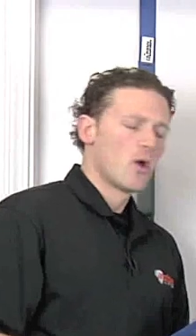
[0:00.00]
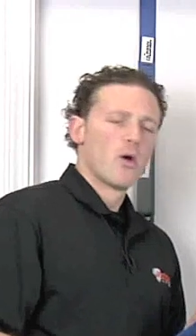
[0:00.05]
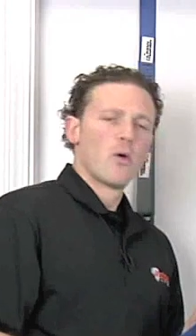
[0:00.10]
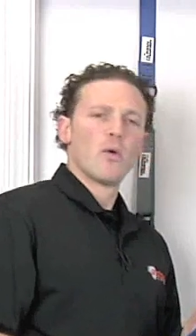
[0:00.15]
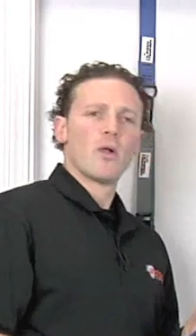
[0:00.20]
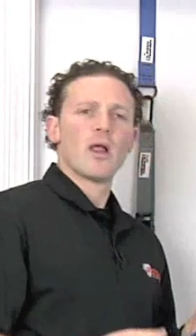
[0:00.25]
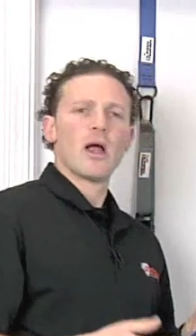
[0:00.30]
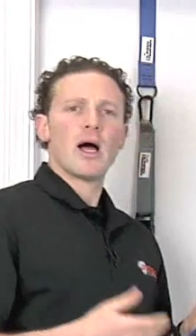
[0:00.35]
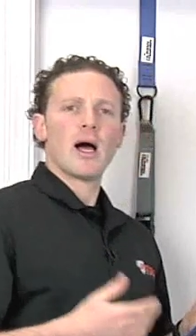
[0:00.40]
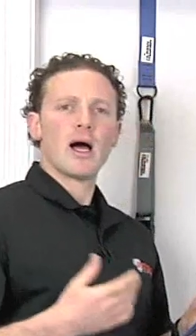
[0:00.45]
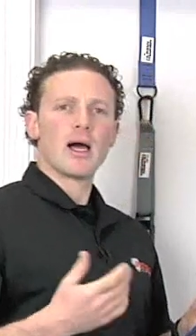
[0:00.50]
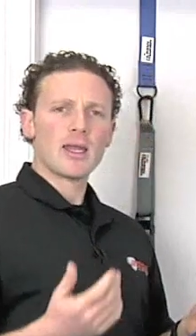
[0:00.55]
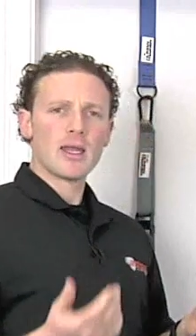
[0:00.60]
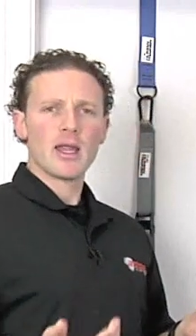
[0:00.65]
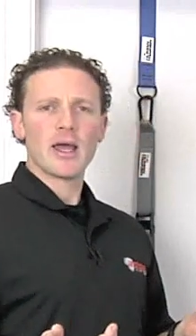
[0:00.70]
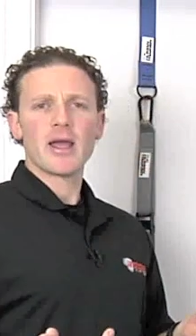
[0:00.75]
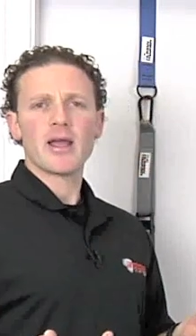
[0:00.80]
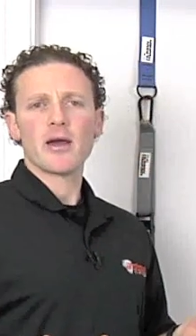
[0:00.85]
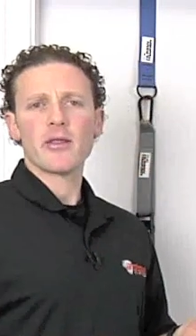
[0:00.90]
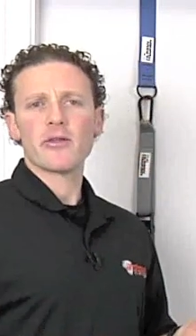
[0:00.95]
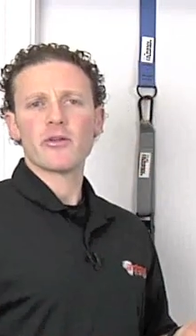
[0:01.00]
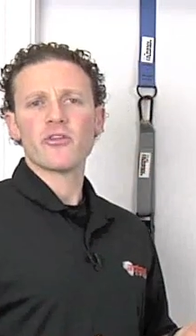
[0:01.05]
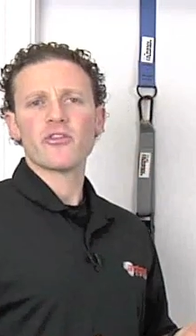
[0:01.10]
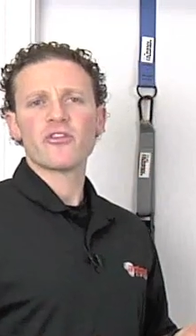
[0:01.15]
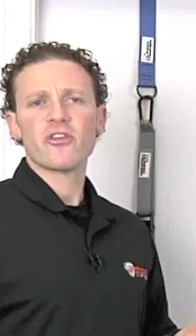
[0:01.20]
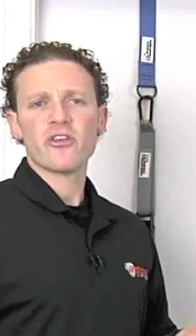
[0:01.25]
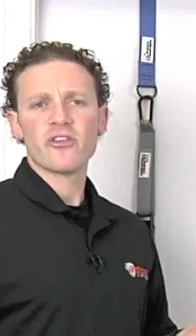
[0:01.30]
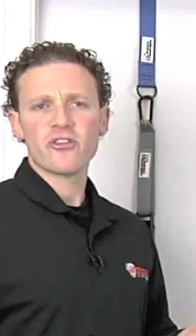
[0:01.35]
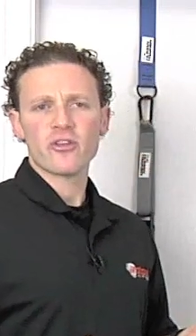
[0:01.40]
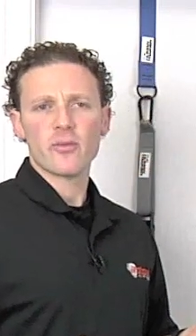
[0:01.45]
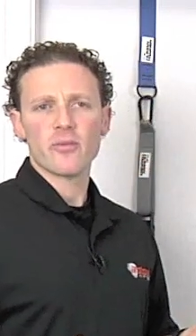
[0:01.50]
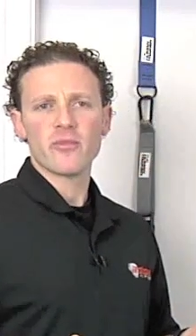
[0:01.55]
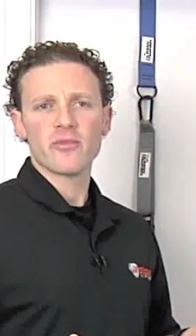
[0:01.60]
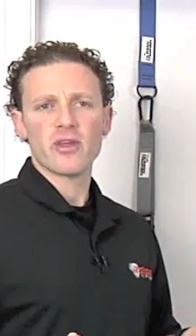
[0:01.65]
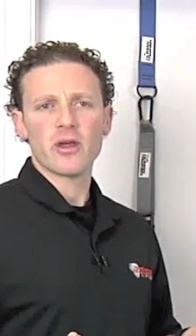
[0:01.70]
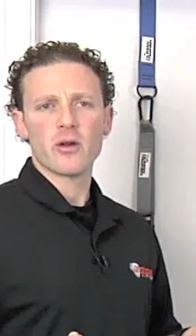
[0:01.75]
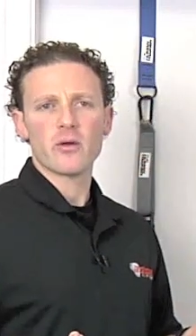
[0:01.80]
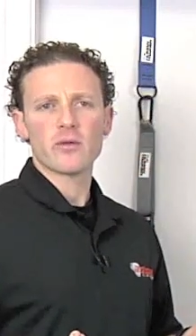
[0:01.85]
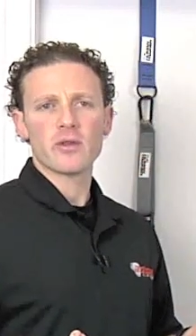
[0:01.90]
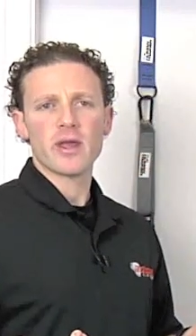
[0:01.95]
Well, unlike other systems
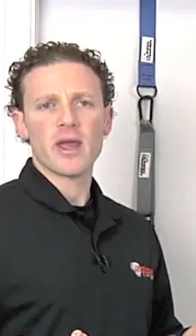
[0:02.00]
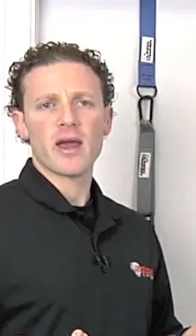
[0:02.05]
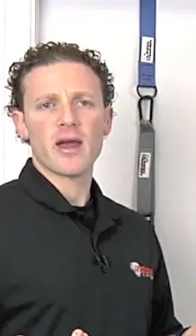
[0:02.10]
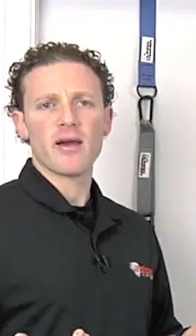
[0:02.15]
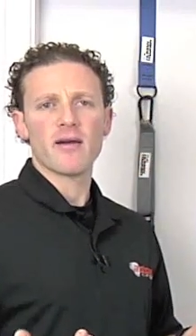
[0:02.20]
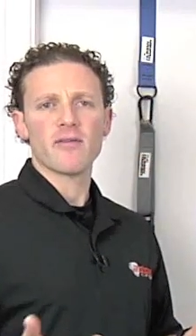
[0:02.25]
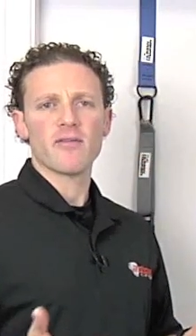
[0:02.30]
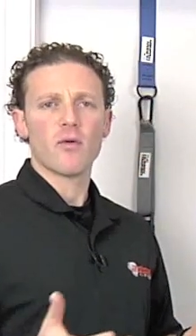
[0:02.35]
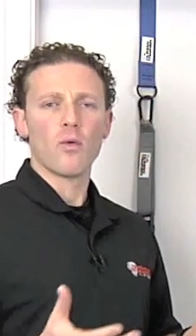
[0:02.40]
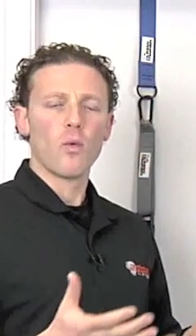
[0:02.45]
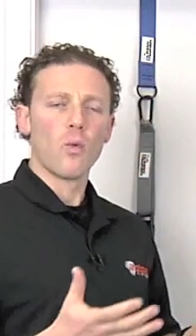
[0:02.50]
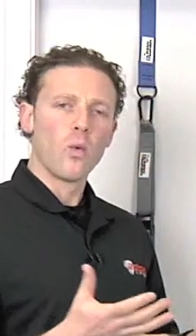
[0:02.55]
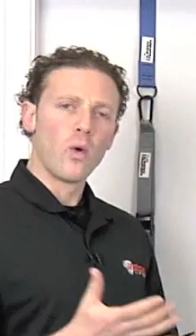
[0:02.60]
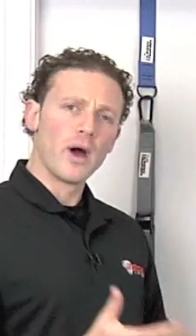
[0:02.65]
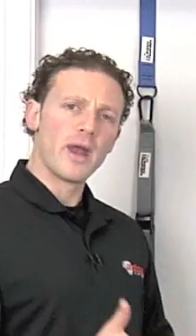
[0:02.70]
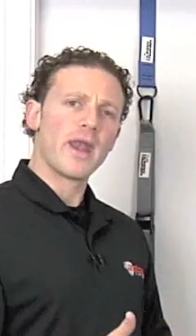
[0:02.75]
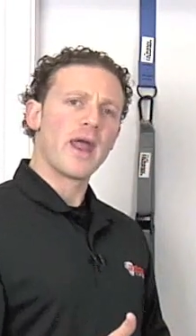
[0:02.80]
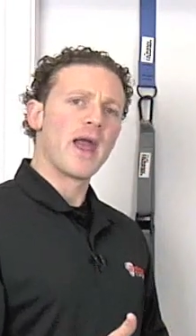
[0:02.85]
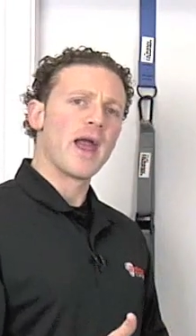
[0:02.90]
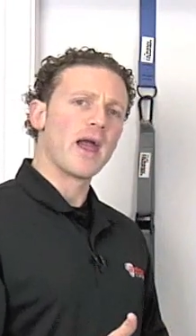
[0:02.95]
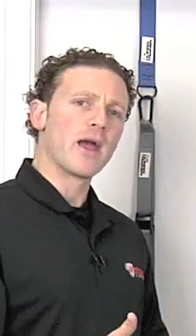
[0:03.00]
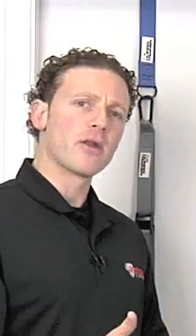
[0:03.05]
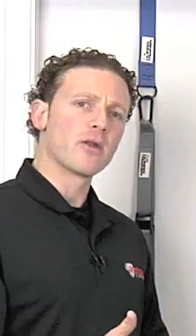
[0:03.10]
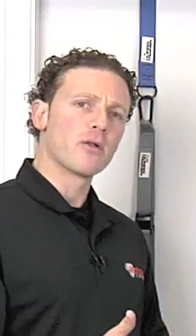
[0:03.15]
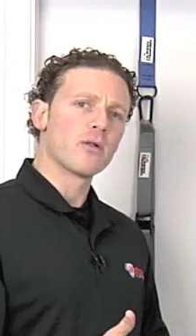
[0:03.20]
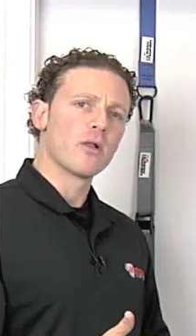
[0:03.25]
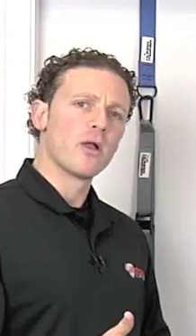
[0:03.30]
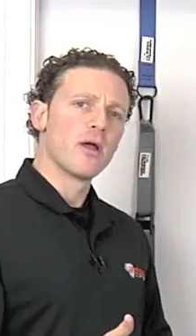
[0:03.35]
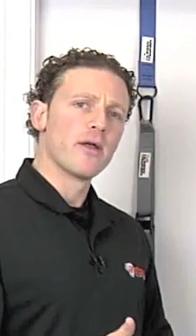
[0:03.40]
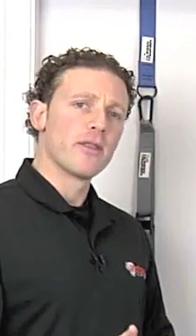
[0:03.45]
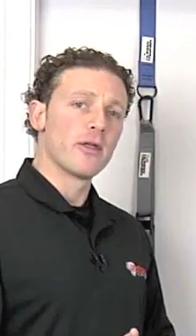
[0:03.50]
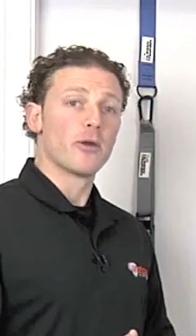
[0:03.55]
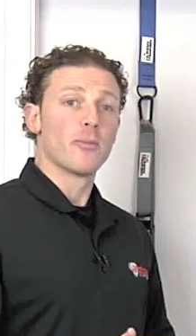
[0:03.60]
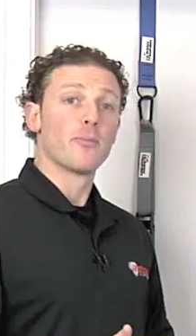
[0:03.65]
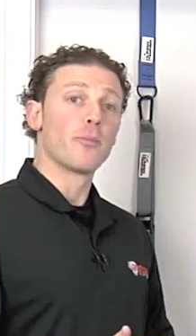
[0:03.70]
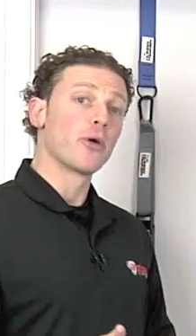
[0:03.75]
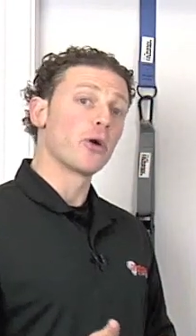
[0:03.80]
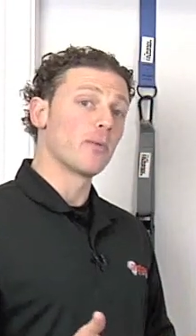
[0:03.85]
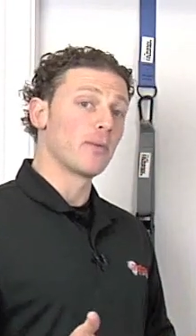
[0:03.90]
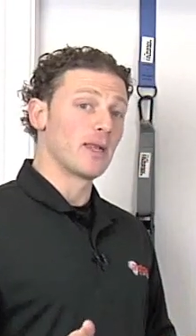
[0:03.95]
that only have one handle that are
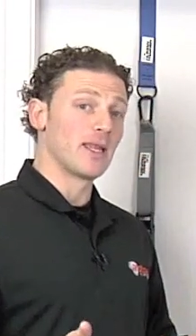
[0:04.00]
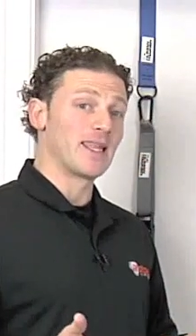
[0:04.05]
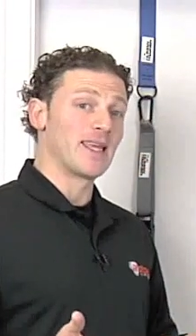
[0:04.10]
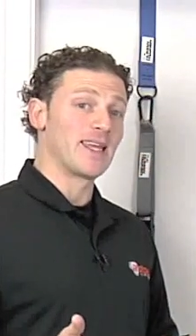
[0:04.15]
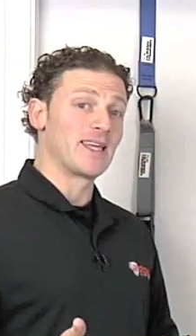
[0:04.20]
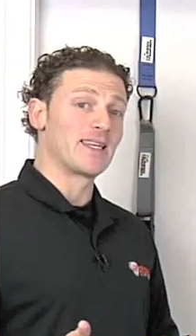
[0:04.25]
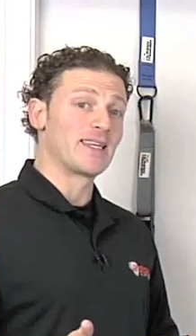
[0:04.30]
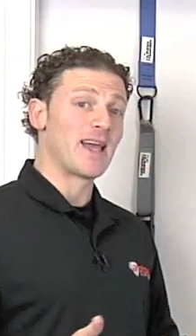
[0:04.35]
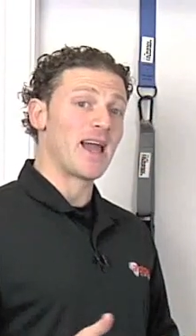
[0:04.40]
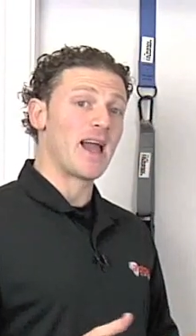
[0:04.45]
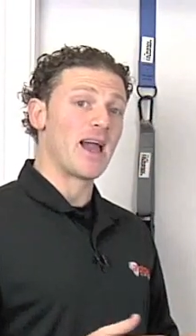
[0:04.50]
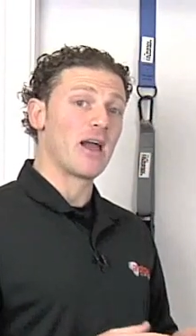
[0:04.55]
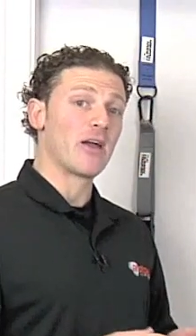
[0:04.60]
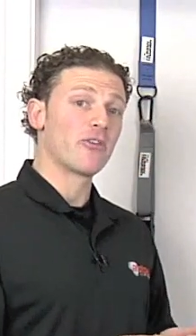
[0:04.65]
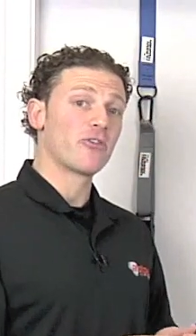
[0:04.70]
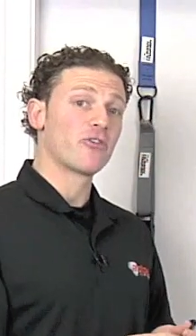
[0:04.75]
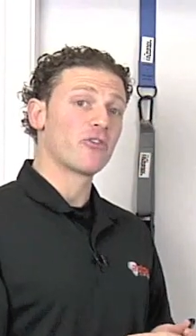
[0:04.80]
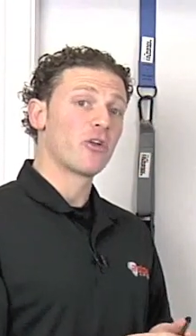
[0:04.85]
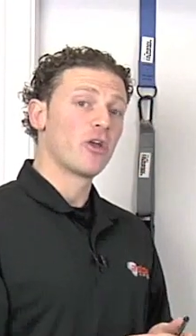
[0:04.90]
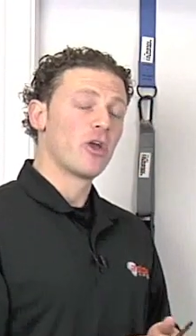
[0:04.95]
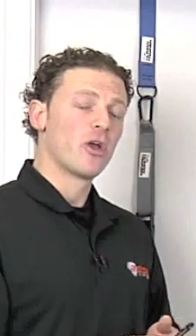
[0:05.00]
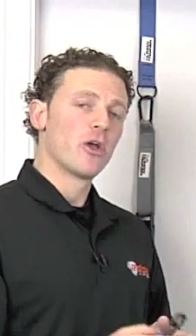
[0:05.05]
permanently attached,